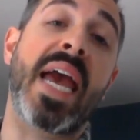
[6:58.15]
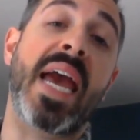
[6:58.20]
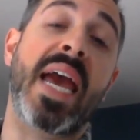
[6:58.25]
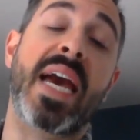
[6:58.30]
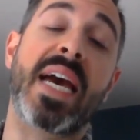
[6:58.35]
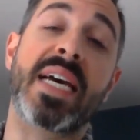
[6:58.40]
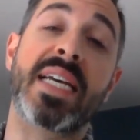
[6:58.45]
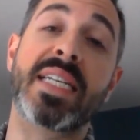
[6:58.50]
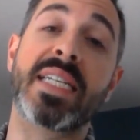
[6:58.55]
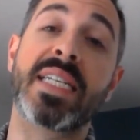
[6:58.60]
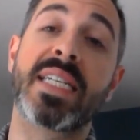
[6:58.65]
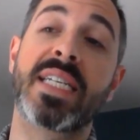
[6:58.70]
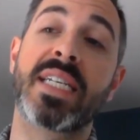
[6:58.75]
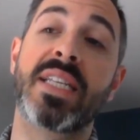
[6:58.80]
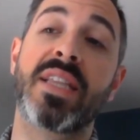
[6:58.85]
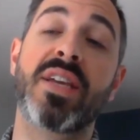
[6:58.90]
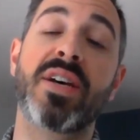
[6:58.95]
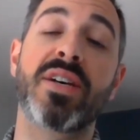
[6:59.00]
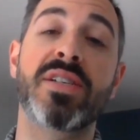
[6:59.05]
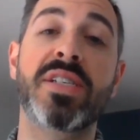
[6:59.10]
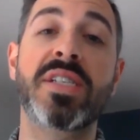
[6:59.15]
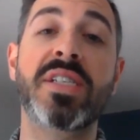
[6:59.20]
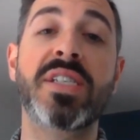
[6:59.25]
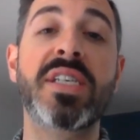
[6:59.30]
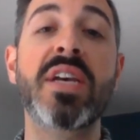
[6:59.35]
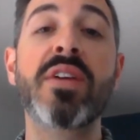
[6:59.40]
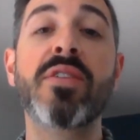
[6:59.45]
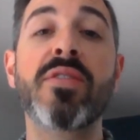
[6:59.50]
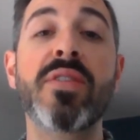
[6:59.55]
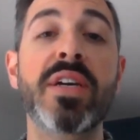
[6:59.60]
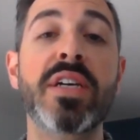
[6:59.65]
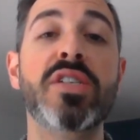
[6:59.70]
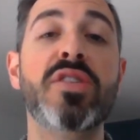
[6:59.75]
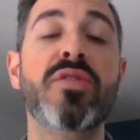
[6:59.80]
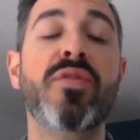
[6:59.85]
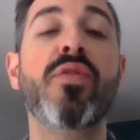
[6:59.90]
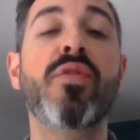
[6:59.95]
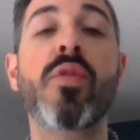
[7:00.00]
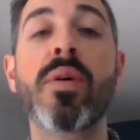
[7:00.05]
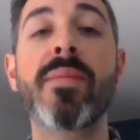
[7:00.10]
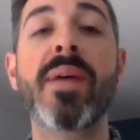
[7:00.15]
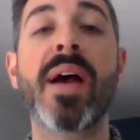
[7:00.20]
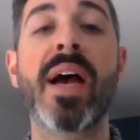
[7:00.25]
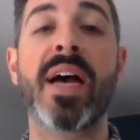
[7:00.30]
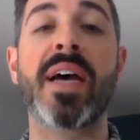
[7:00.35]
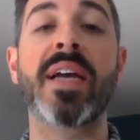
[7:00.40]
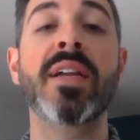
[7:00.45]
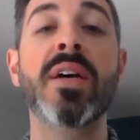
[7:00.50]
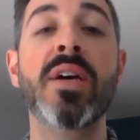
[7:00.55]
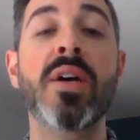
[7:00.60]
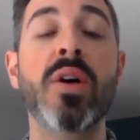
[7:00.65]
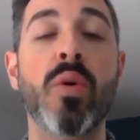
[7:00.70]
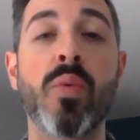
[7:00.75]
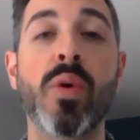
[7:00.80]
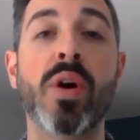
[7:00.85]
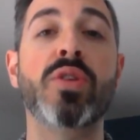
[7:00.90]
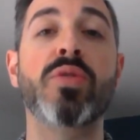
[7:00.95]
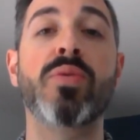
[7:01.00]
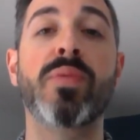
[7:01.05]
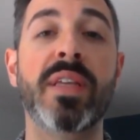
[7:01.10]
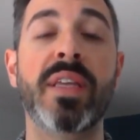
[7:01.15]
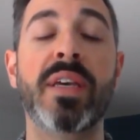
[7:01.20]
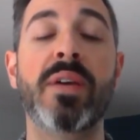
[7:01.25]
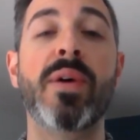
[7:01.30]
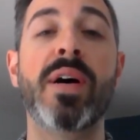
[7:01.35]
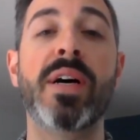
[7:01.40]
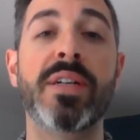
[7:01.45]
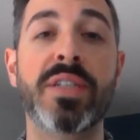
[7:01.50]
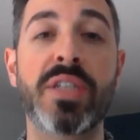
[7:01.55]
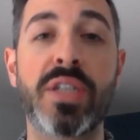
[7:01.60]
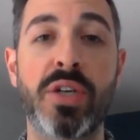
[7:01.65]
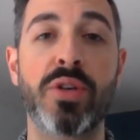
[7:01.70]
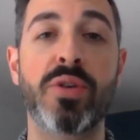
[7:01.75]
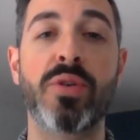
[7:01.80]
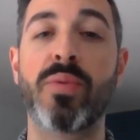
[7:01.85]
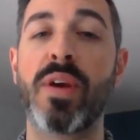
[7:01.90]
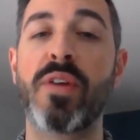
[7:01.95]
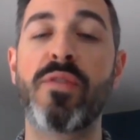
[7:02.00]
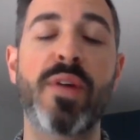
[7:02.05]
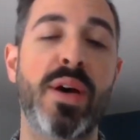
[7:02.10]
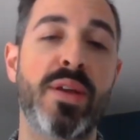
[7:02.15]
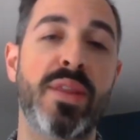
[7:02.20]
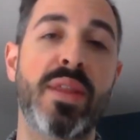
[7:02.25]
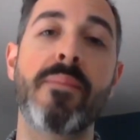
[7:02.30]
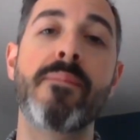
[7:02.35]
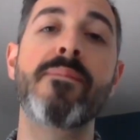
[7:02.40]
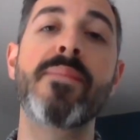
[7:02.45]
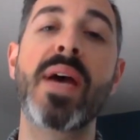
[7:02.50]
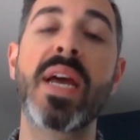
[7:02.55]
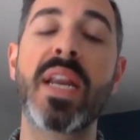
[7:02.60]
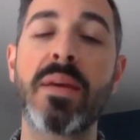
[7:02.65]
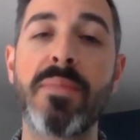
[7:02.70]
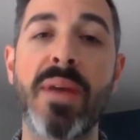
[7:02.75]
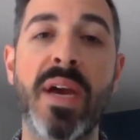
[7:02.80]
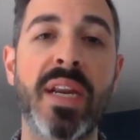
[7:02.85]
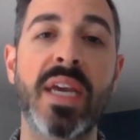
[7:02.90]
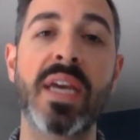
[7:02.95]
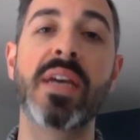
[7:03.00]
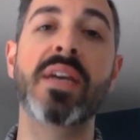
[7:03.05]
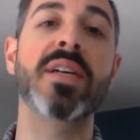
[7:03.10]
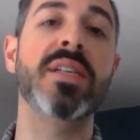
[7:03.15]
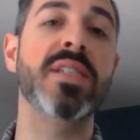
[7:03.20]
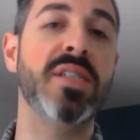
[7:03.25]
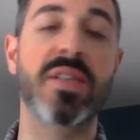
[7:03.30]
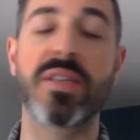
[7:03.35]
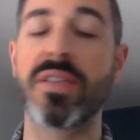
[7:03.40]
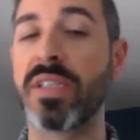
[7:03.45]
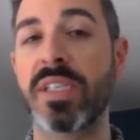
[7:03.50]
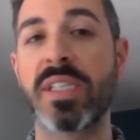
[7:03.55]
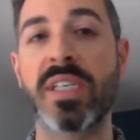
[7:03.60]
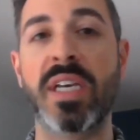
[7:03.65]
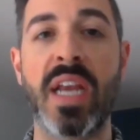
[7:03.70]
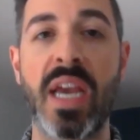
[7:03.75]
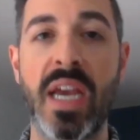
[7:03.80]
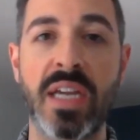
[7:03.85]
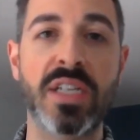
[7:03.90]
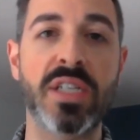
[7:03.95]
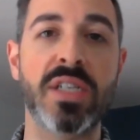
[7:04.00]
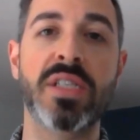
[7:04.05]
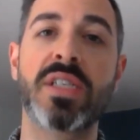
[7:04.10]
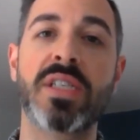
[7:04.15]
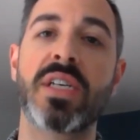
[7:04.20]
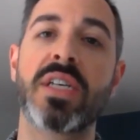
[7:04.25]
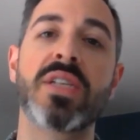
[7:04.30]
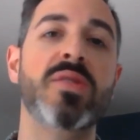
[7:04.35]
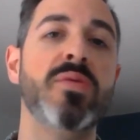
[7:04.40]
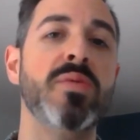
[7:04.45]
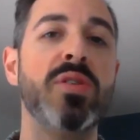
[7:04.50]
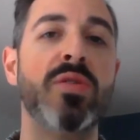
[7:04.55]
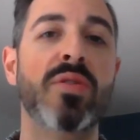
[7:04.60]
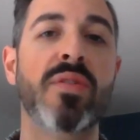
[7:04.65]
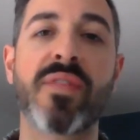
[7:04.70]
And the series format worked really well too. We found that many, many consultants and agencies would